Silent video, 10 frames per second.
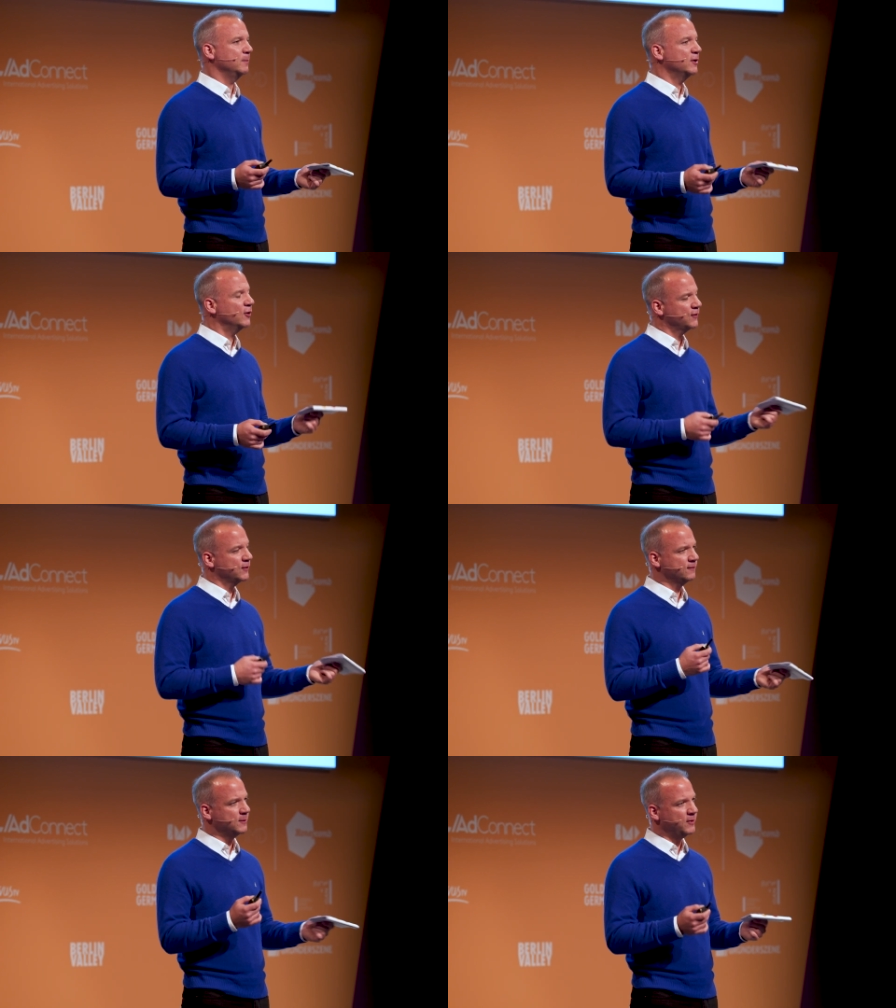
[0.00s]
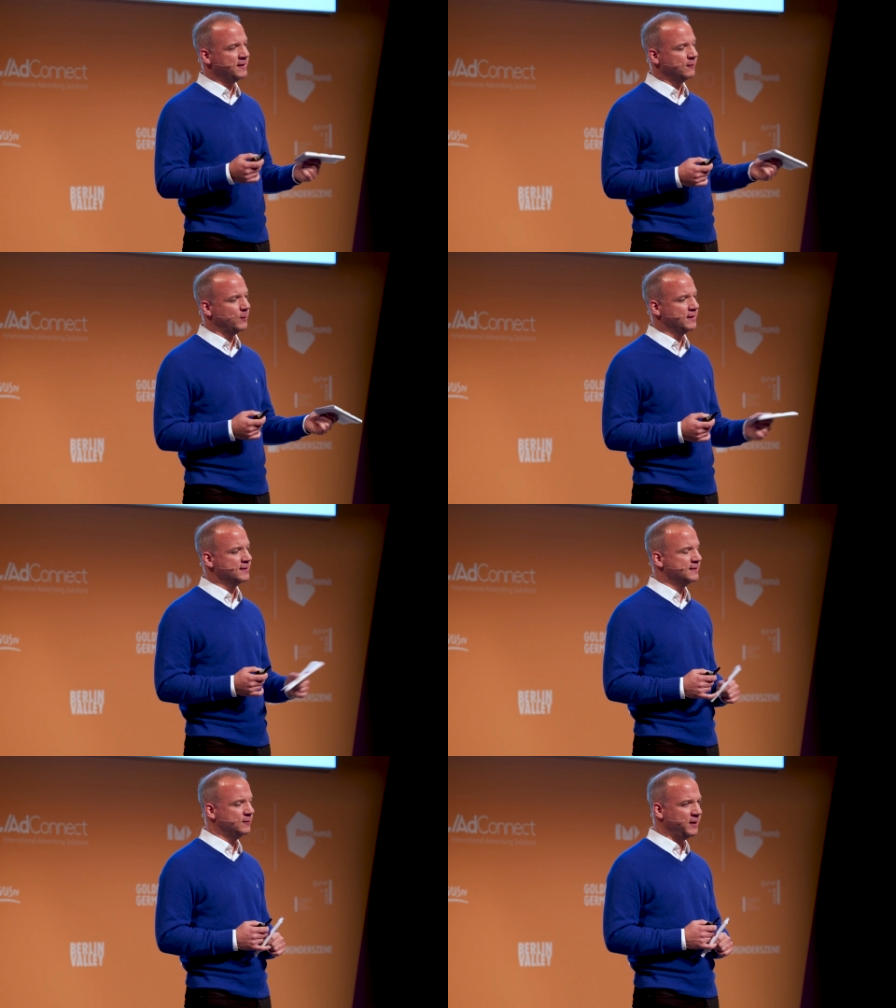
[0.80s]
because of the brand
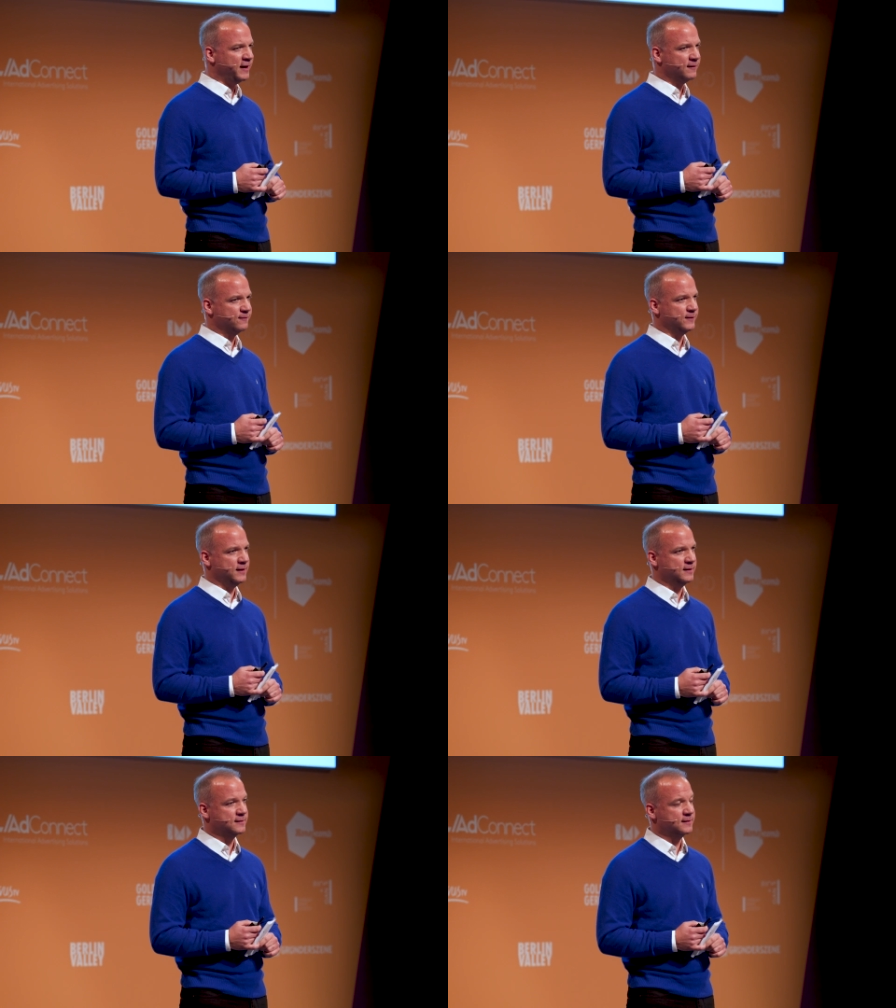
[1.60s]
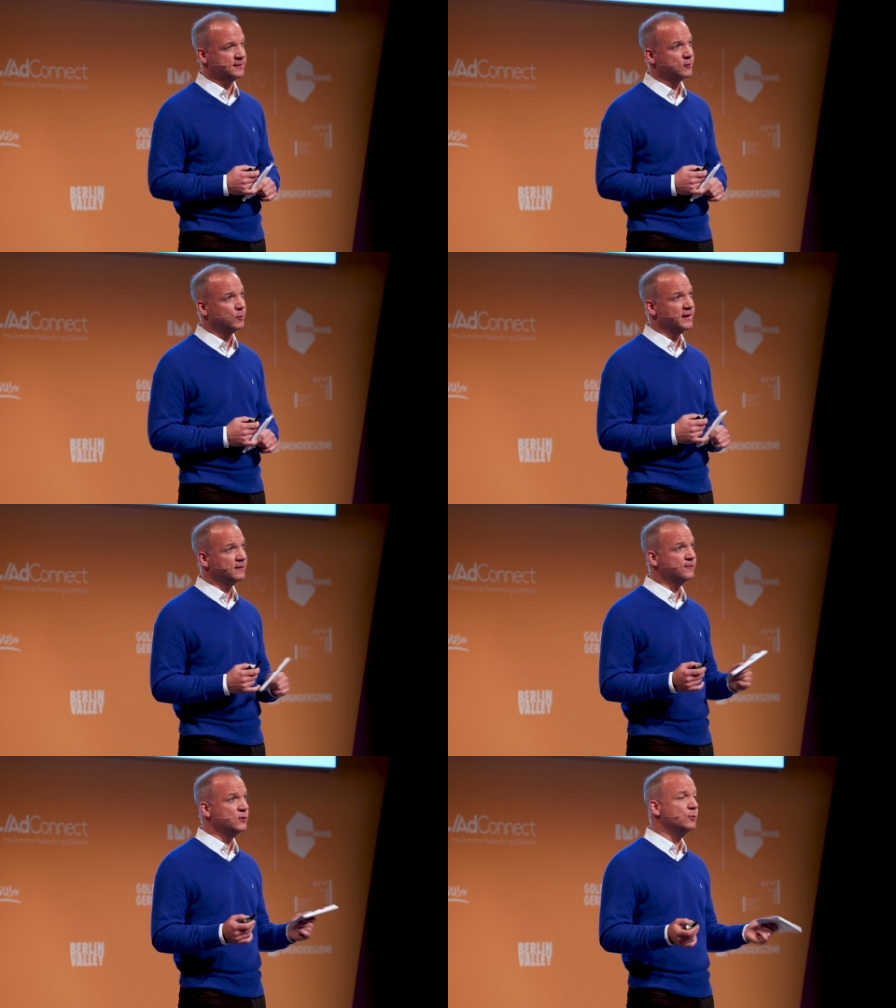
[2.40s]
awareness that we have, is that quite
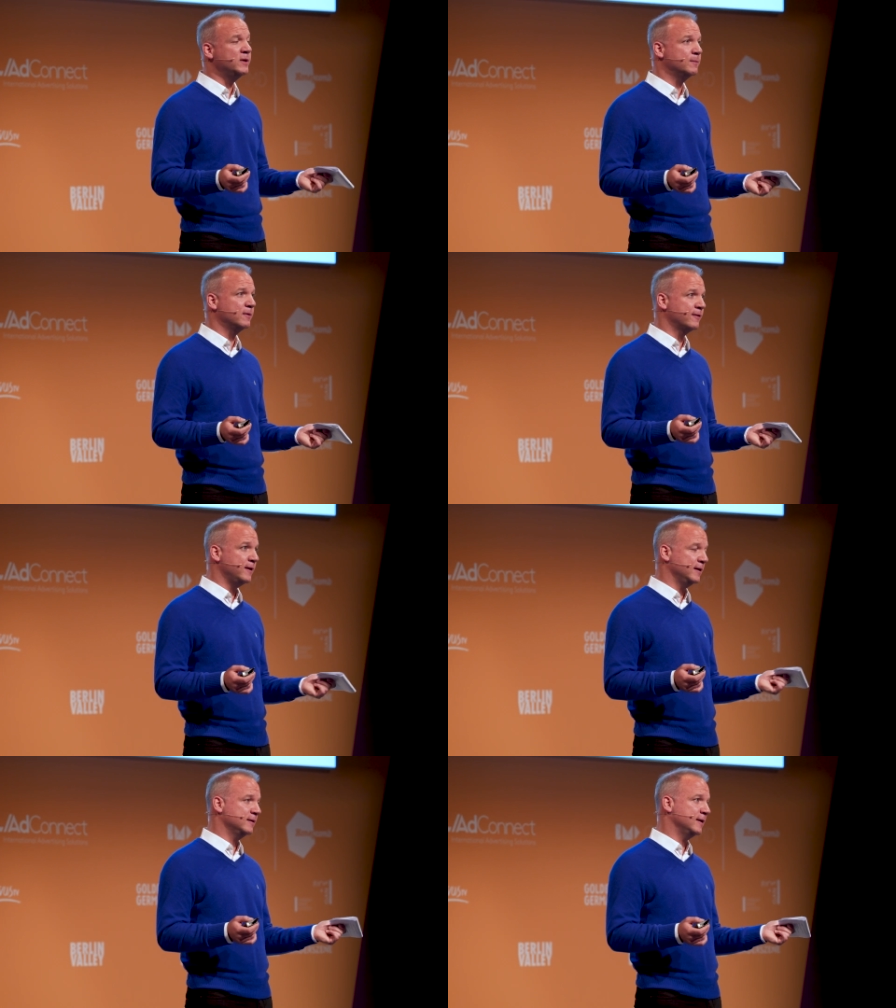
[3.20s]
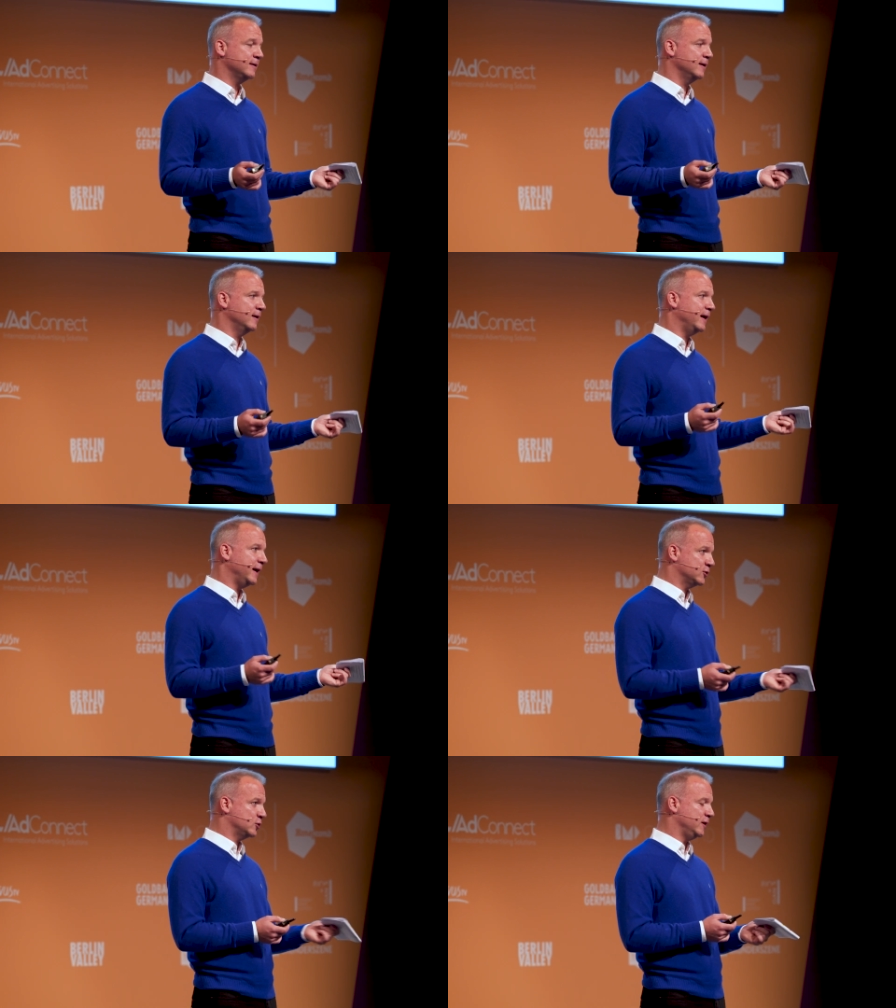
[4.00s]
a few people think that
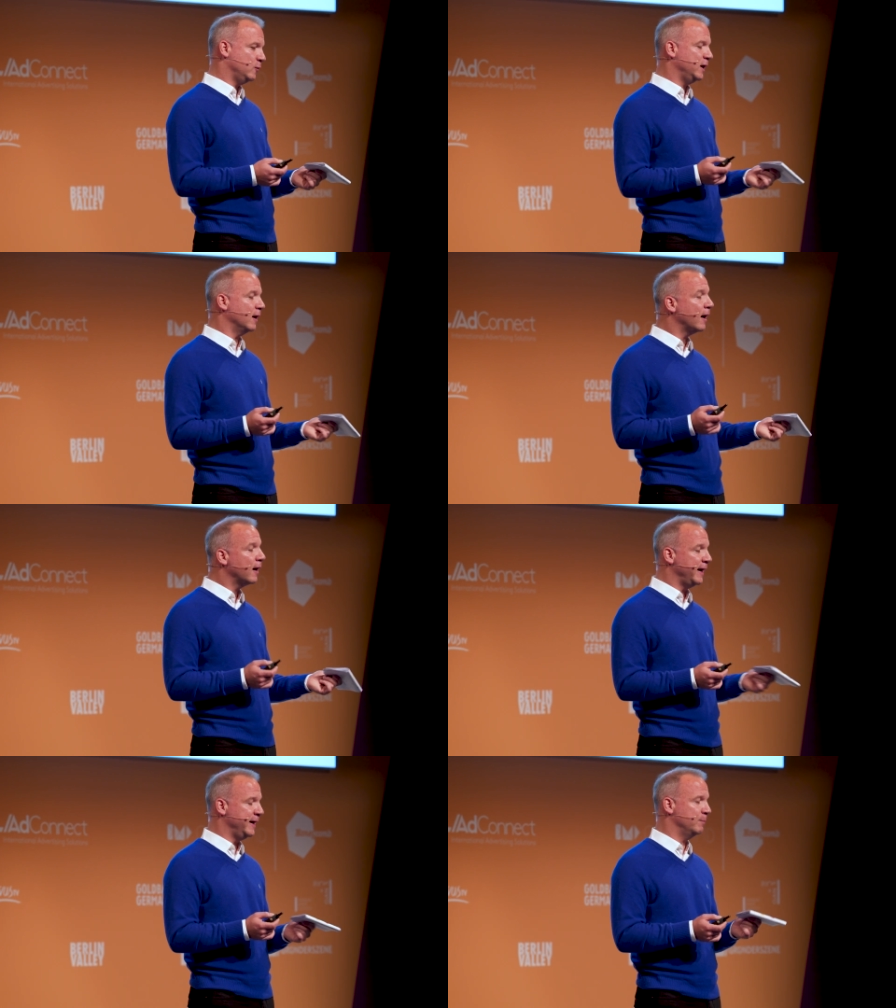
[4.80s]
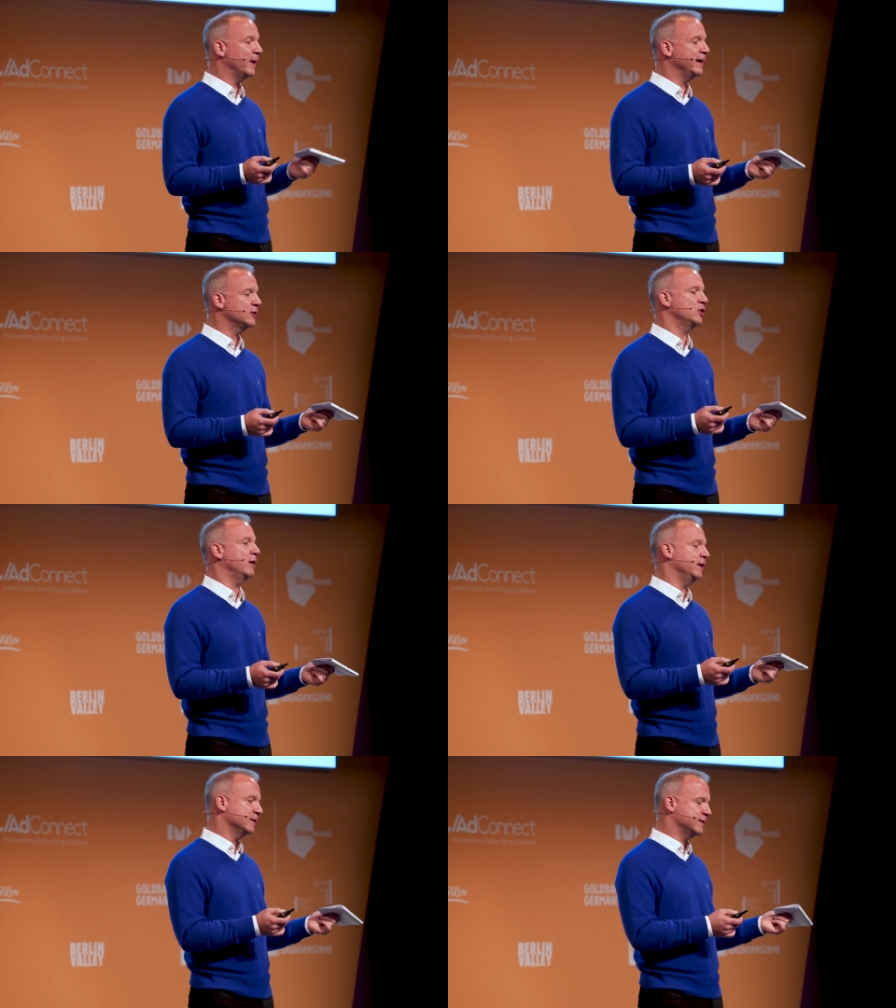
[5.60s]
actually we are a bike
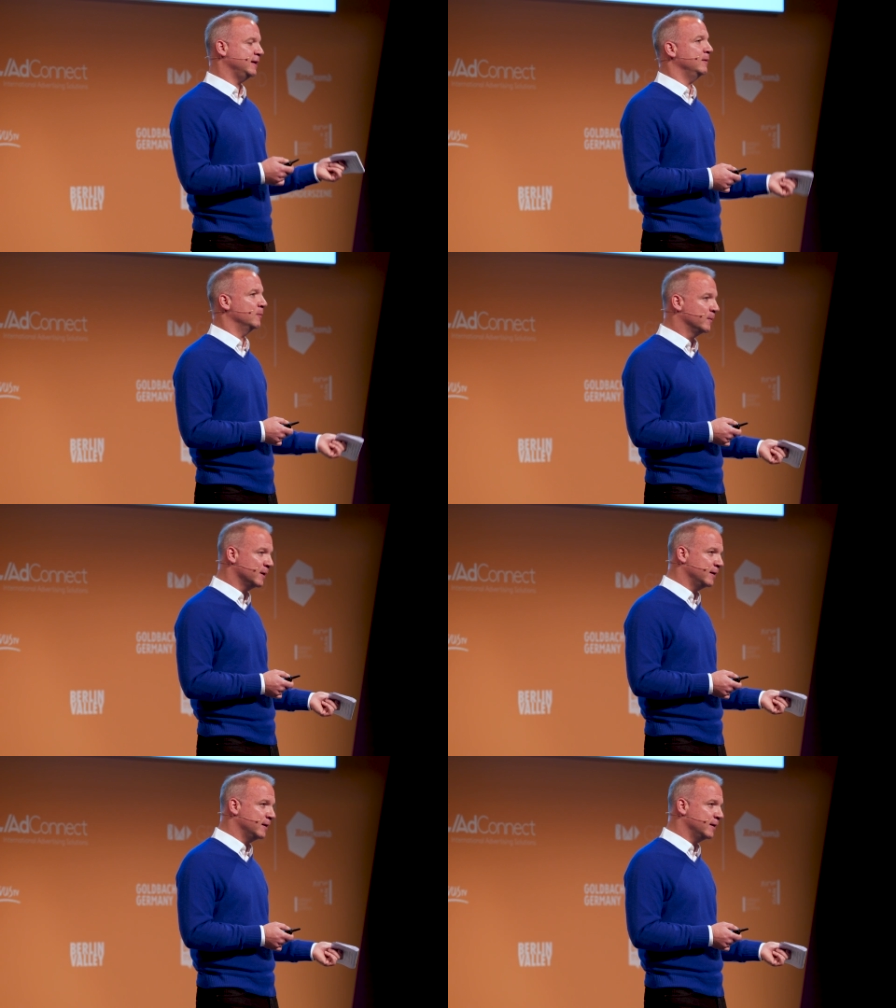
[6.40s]
sharing scheme.